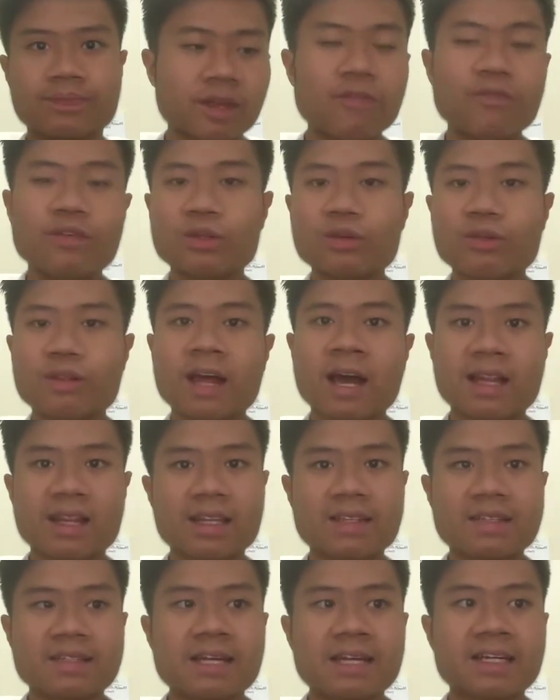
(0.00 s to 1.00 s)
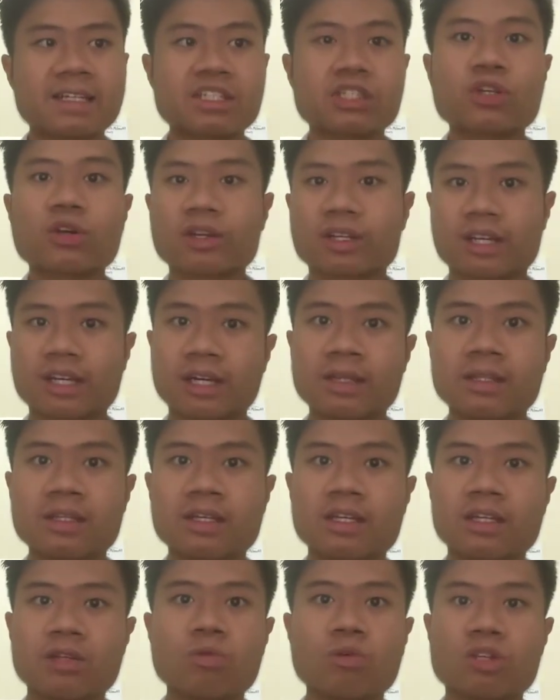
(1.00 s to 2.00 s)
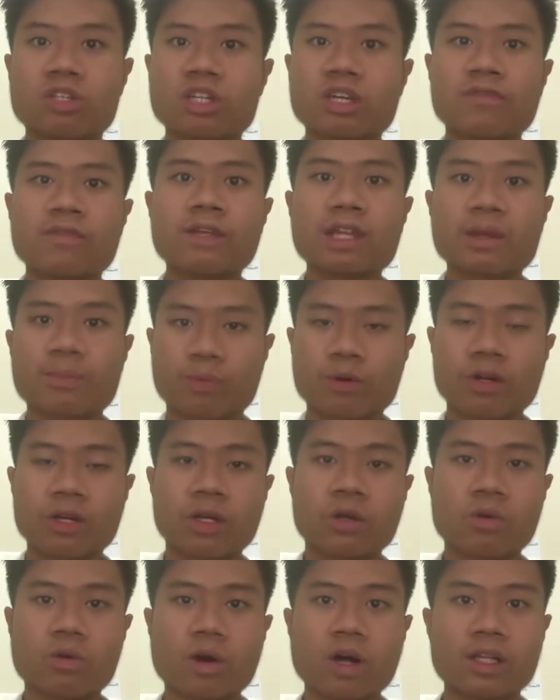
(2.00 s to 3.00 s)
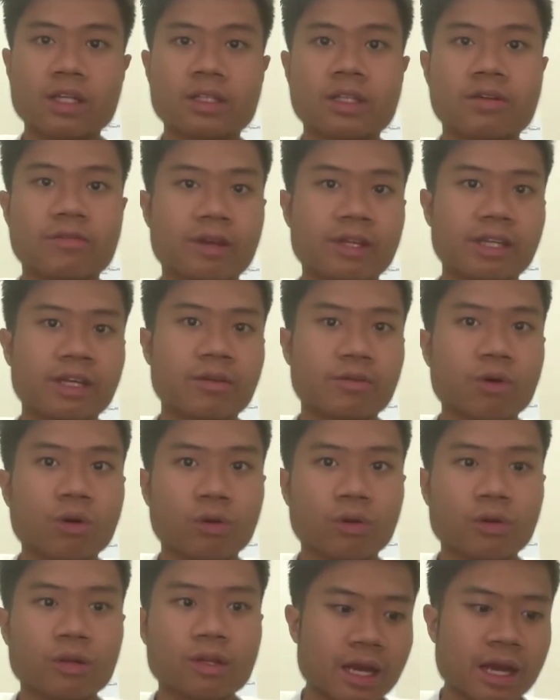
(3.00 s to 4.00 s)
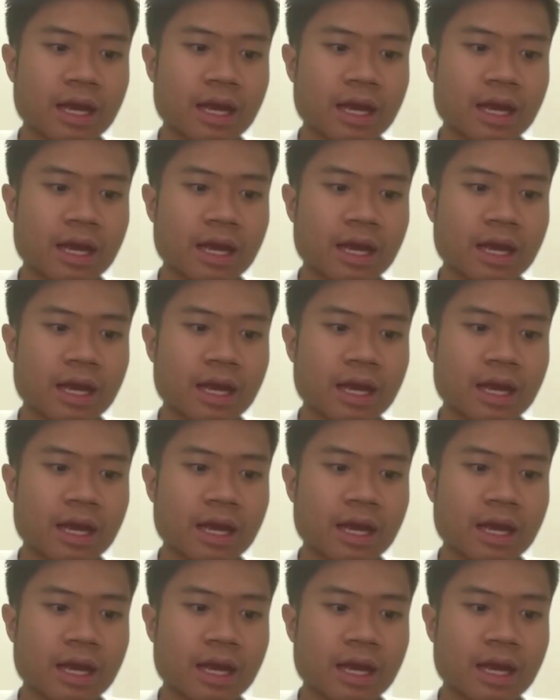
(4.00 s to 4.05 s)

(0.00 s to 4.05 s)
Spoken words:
If you do that, it's like a shortcut to achieving the product quality rating role.